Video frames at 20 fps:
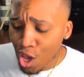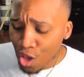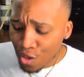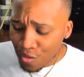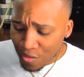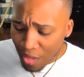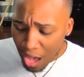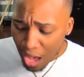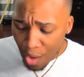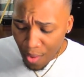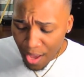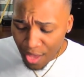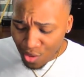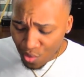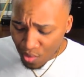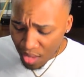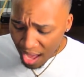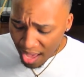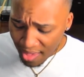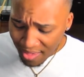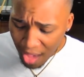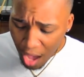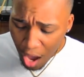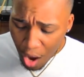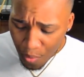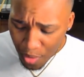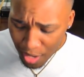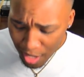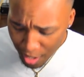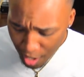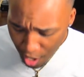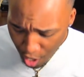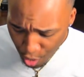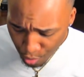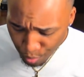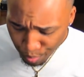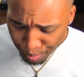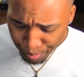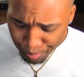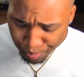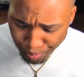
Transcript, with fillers: So as you guys already know,